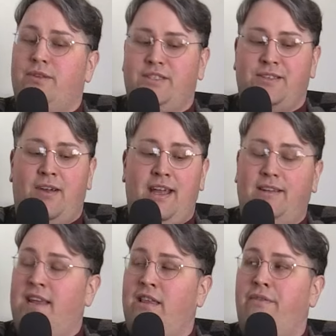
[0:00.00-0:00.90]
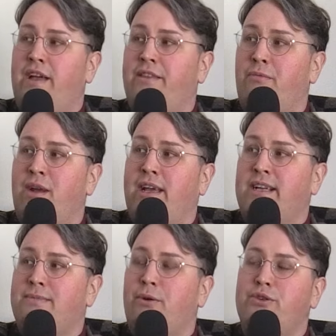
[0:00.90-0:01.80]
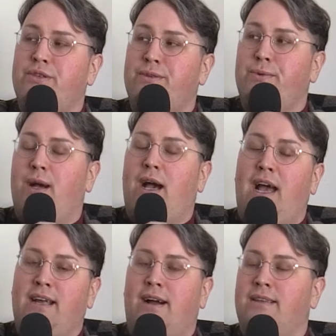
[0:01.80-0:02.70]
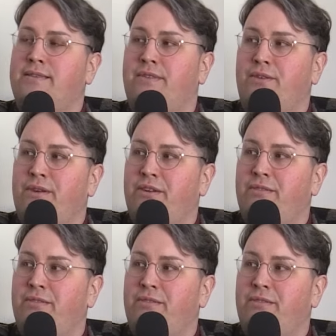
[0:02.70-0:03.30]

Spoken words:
Which is great. I love that. They're bringing exposure to icons of the queer